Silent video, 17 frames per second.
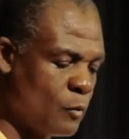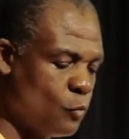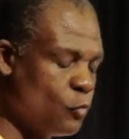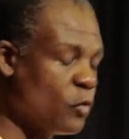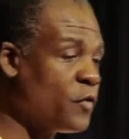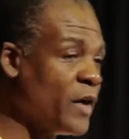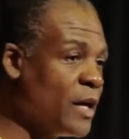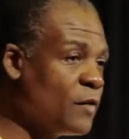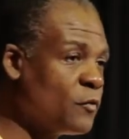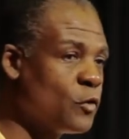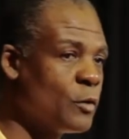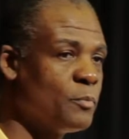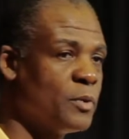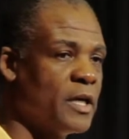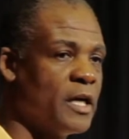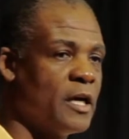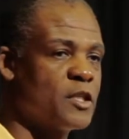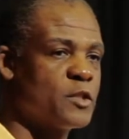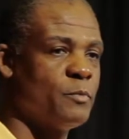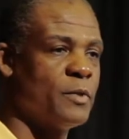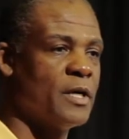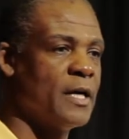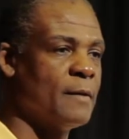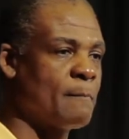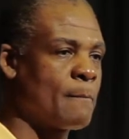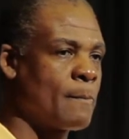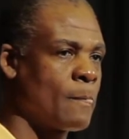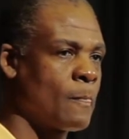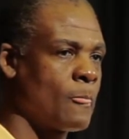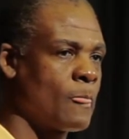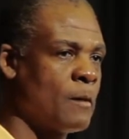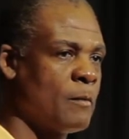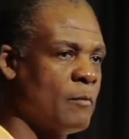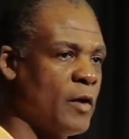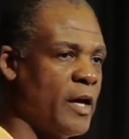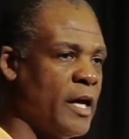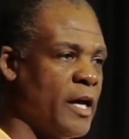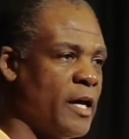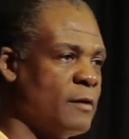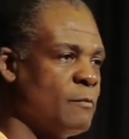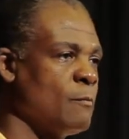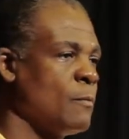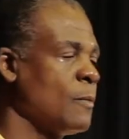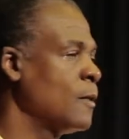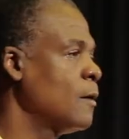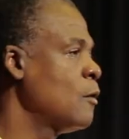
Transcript: We're fighting for a playoff spot, and